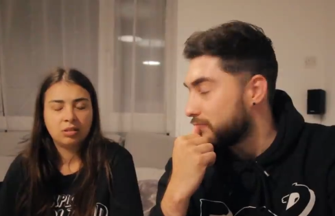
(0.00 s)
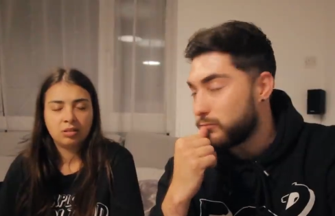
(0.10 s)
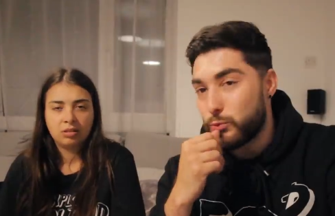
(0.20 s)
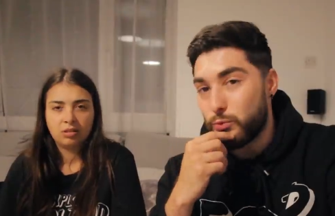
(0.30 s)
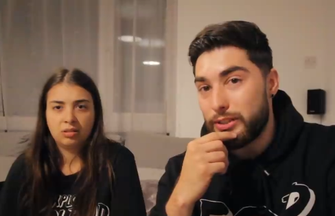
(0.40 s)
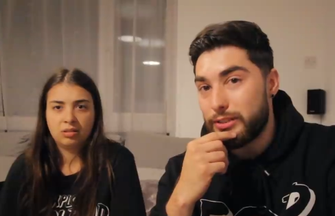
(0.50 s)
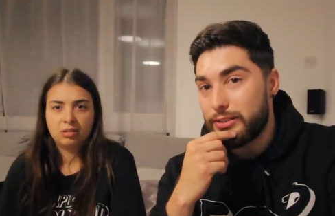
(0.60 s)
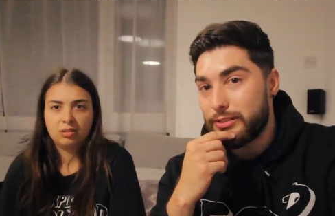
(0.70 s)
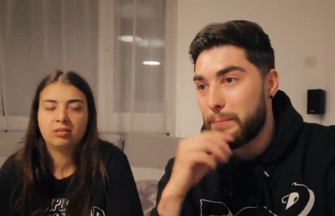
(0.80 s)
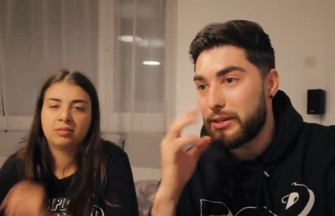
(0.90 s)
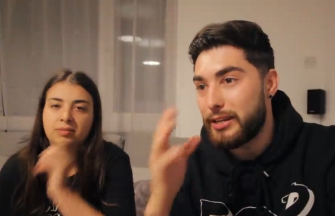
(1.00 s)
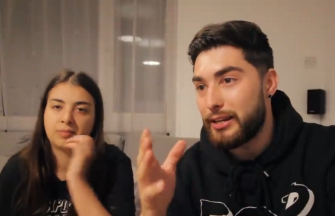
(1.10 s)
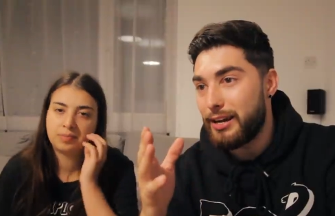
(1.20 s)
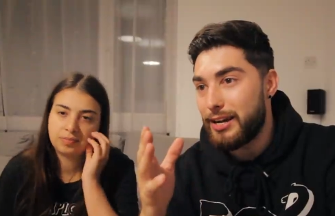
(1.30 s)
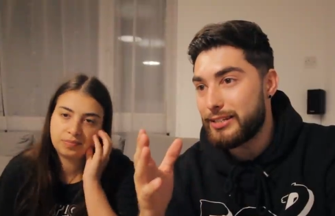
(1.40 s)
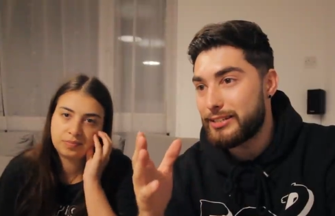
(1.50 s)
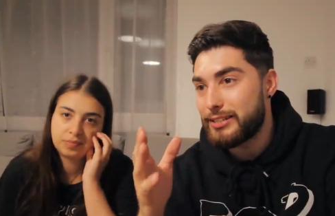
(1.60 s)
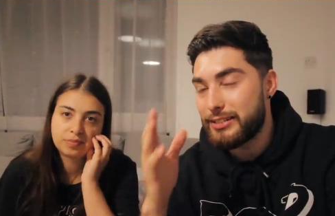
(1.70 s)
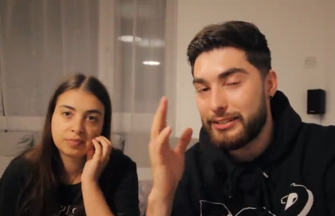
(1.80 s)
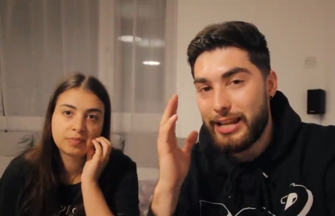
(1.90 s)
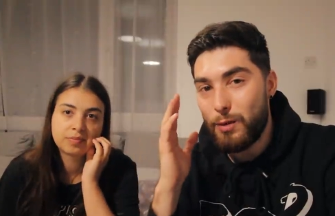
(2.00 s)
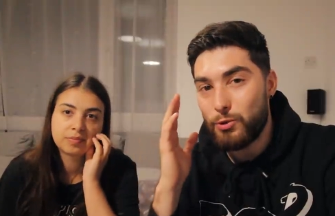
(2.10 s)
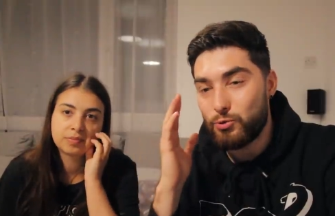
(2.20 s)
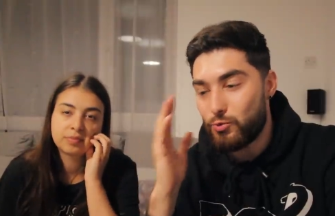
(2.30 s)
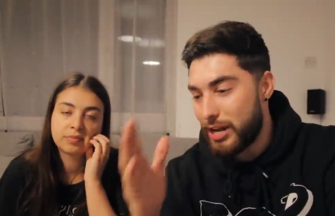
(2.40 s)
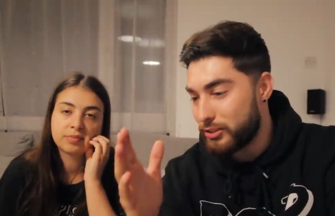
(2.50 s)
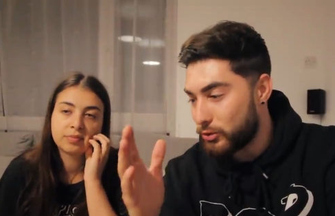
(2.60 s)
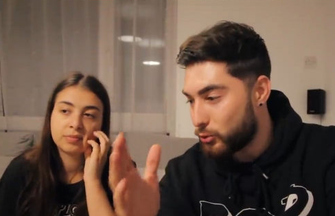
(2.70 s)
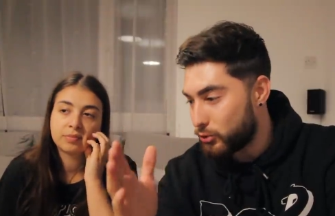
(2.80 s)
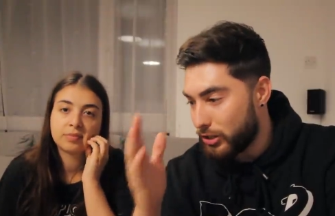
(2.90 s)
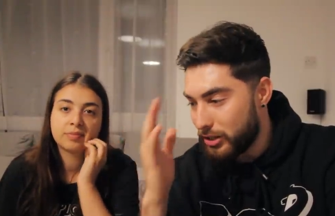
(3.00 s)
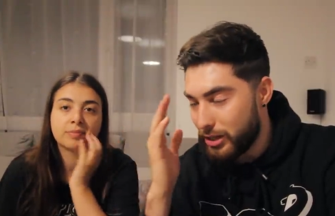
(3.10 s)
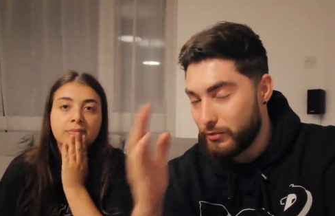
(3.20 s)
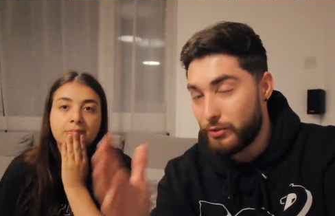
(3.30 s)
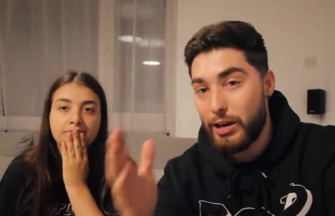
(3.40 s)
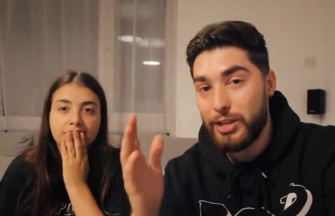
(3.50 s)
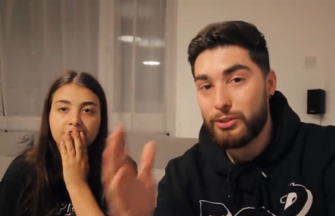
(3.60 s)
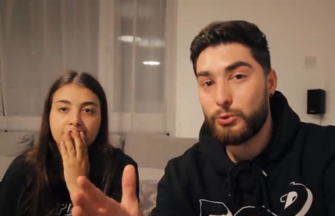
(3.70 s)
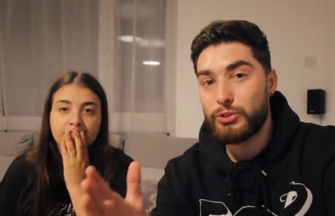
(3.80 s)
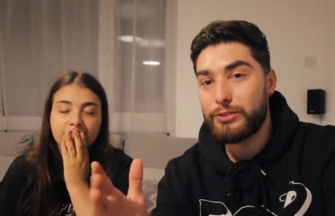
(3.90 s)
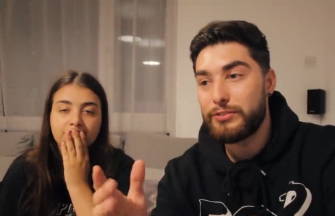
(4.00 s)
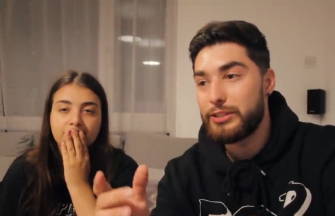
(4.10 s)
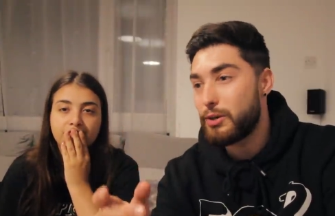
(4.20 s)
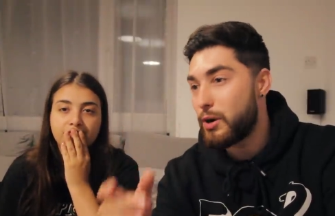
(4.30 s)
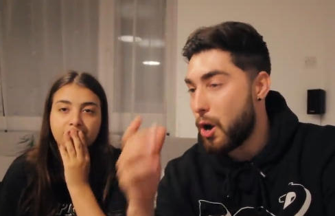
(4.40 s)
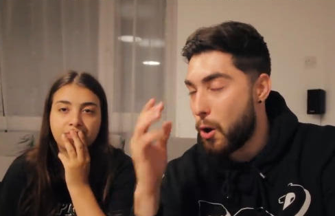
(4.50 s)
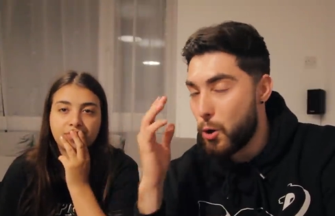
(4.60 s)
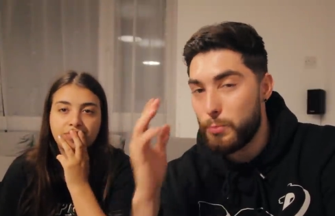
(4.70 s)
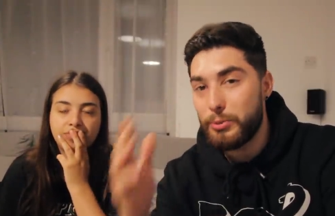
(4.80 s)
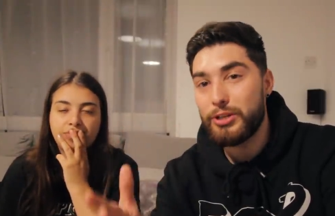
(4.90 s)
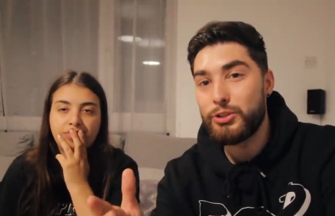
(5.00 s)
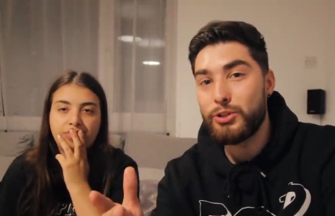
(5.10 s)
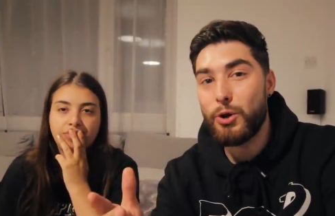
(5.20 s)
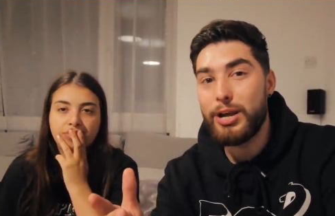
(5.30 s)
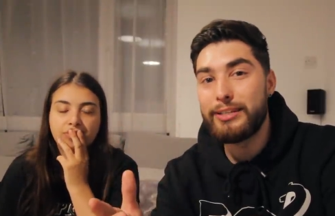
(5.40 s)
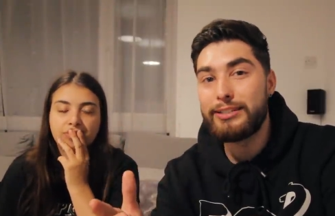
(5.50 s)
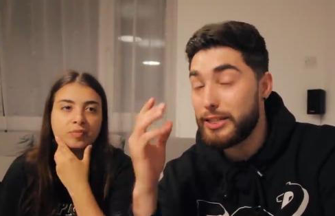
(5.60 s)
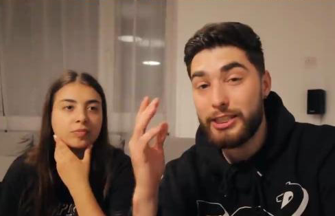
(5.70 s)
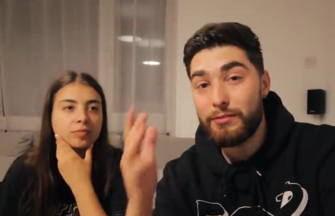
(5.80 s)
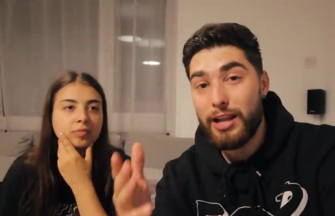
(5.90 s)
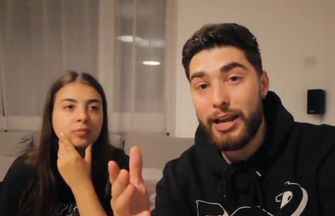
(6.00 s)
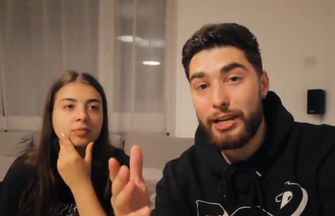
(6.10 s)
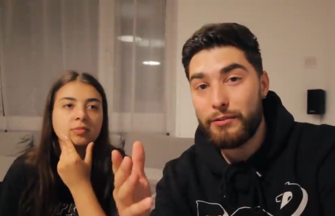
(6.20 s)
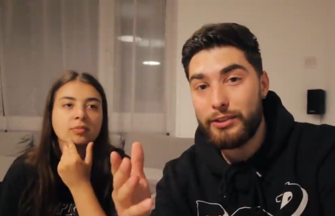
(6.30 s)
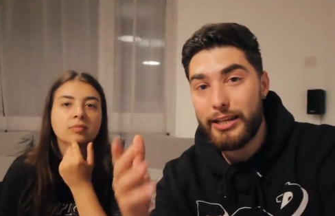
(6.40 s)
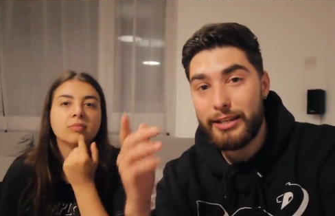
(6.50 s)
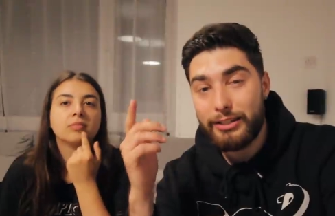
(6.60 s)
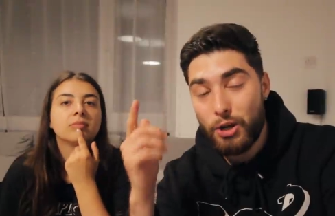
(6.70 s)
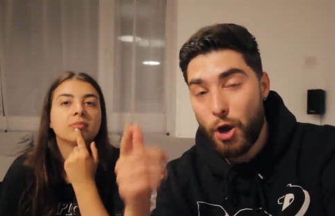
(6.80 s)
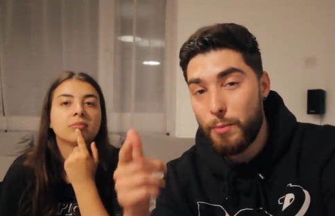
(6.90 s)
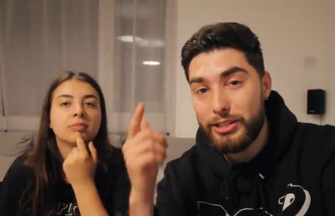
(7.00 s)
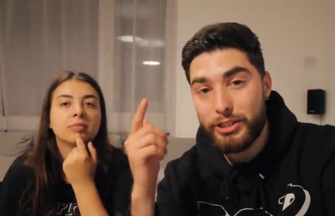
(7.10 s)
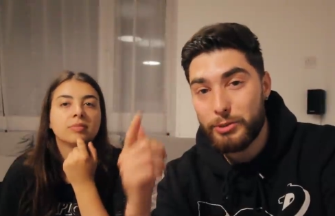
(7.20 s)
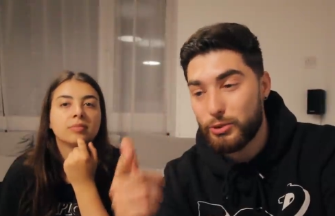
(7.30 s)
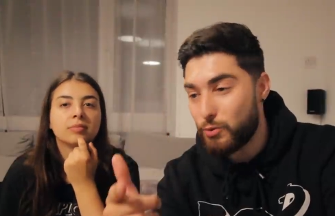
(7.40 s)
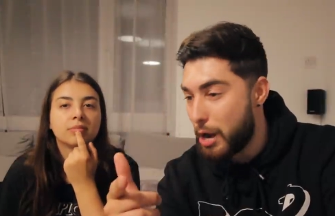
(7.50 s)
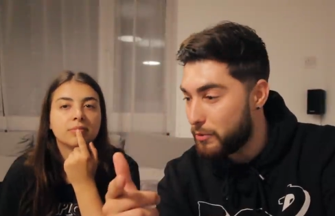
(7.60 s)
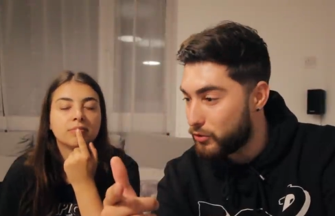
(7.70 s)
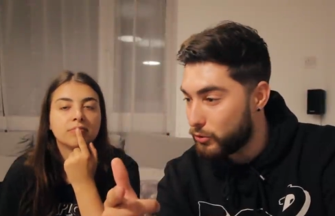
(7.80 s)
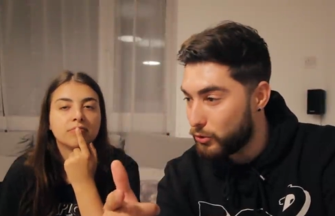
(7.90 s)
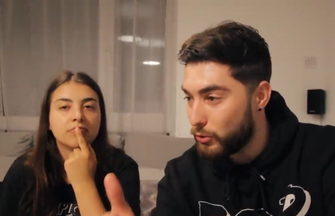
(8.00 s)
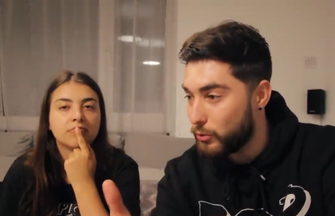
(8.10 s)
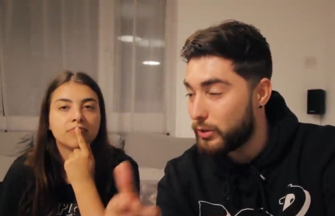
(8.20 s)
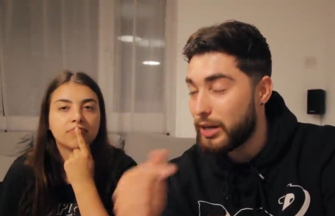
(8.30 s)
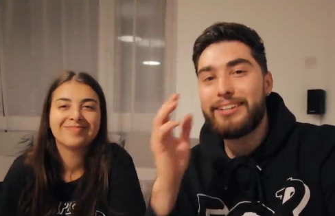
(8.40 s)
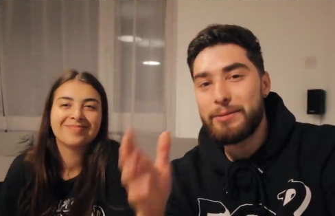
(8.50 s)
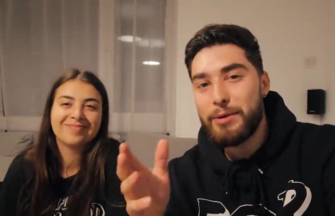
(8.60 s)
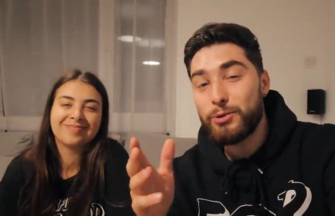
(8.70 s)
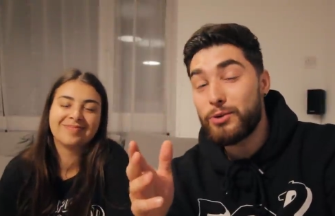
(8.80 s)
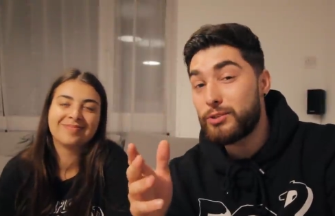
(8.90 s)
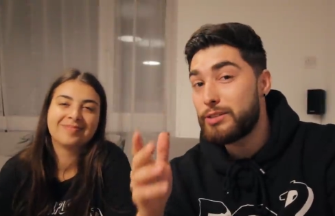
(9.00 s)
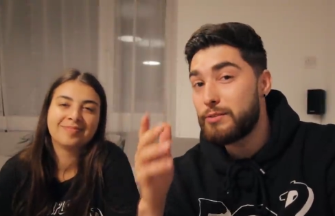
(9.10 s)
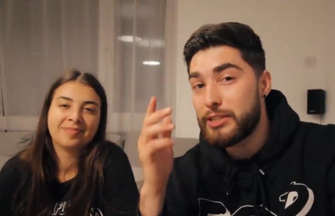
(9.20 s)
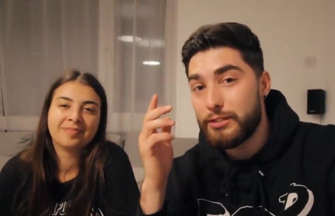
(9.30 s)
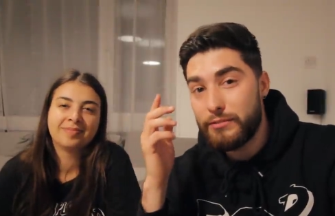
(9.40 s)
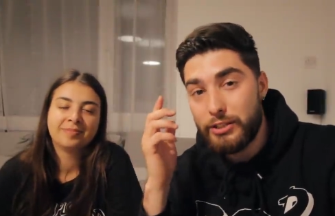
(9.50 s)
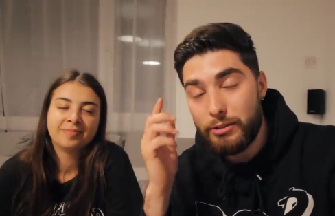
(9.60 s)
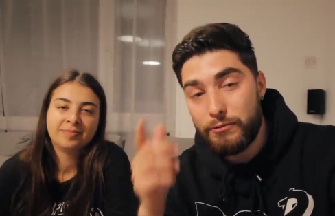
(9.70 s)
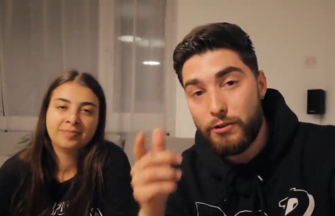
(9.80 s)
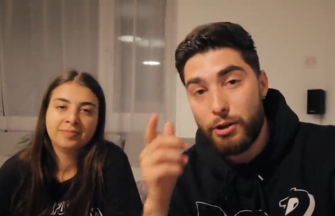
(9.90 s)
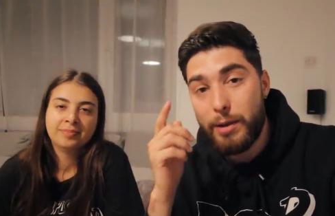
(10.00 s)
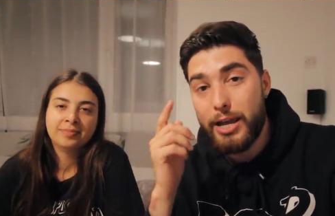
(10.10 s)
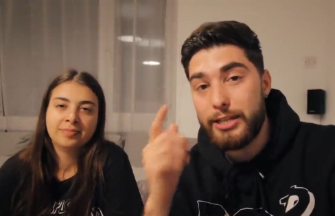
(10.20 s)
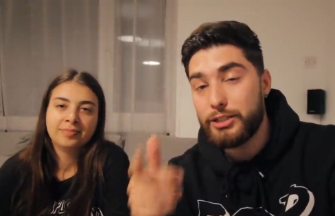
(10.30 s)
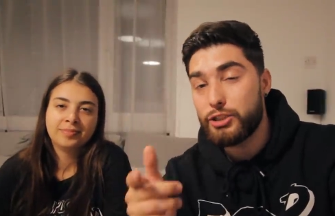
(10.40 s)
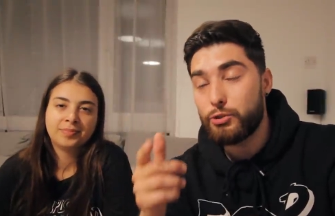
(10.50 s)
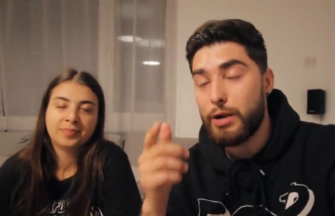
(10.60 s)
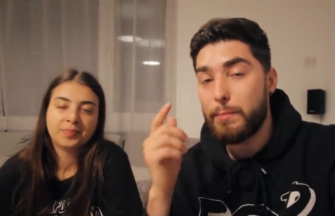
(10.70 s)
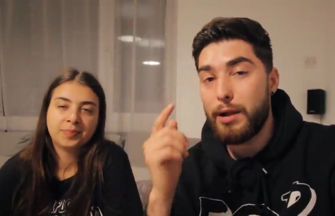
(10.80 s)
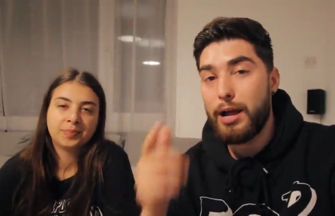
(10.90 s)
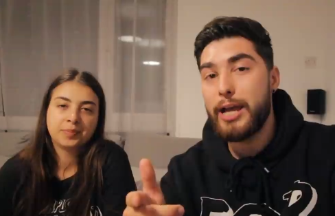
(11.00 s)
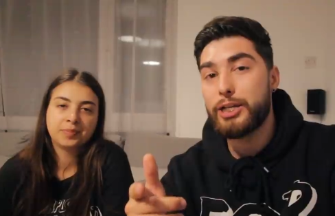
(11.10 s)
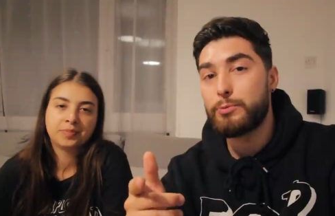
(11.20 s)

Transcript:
Speaker 1: It was weird. But yeah, guys, that was Randonautica, another Randonautica video. I hope you enjoyed. Please leave a like if you did, comment, subscribe if you're new. Click the bell as well to never miss a video and follow my Instagram at